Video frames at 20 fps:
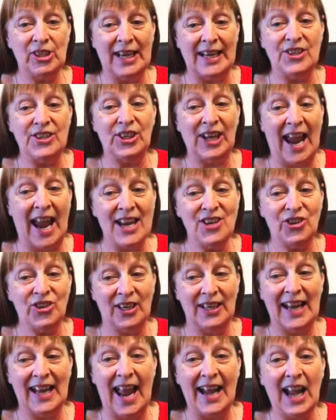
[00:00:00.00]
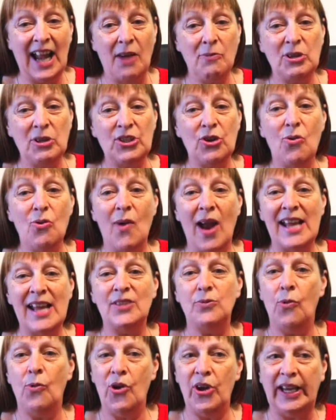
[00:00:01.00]
education, and I was
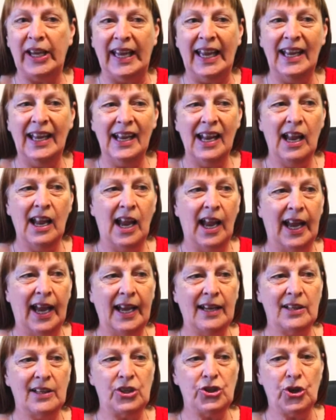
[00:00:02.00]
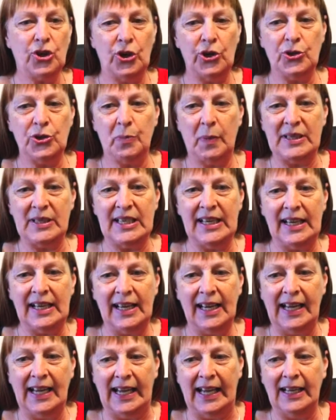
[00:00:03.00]
always working in the church,
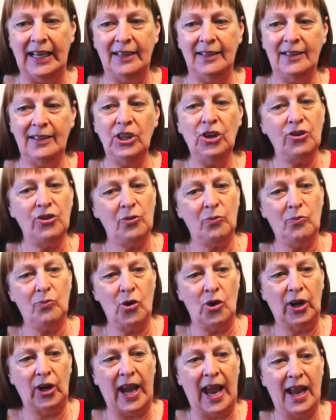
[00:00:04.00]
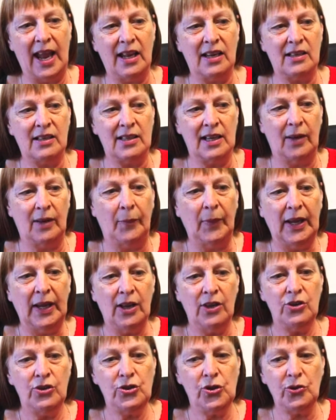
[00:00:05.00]
particularly in youth work and
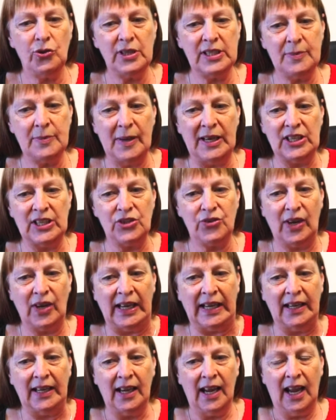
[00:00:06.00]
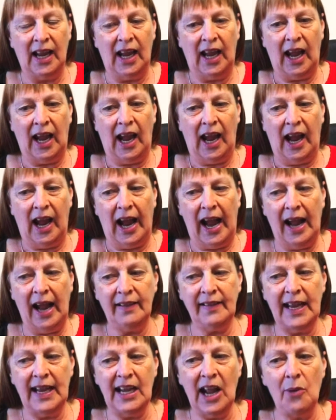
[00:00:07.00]
children's ministry.
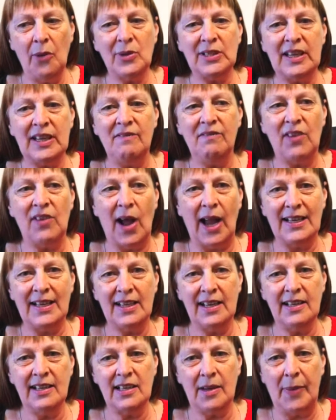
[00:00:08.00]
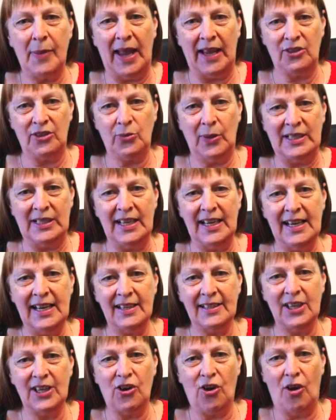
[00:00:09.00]
And then I was invited about 20
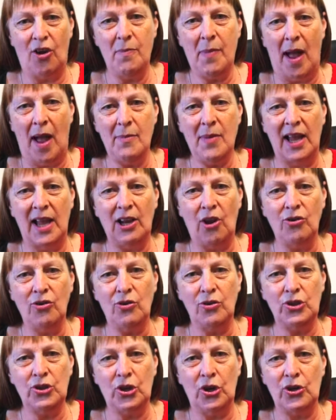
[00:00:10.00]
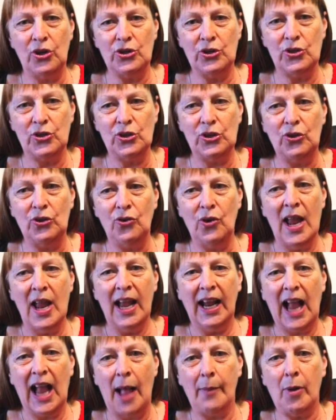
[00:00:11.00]
years ago by my local church to
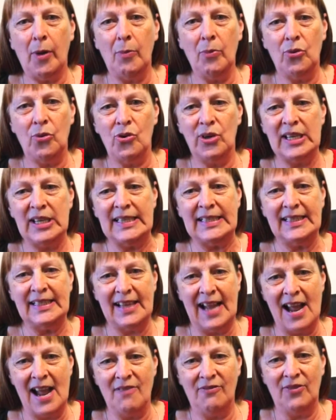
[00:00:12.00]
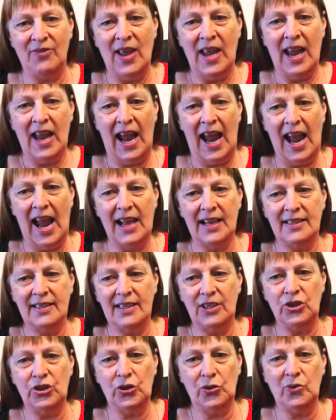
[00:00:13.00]
come on board as staff as
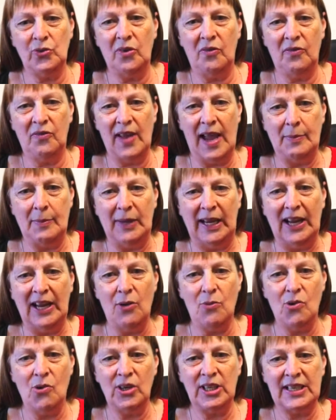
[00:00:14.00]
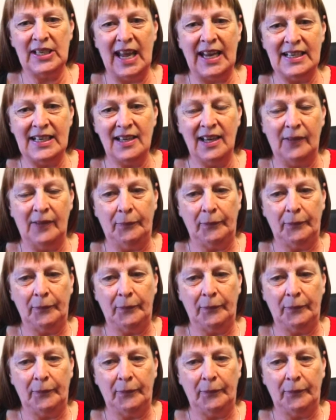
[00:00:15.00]
a children and family coordinator.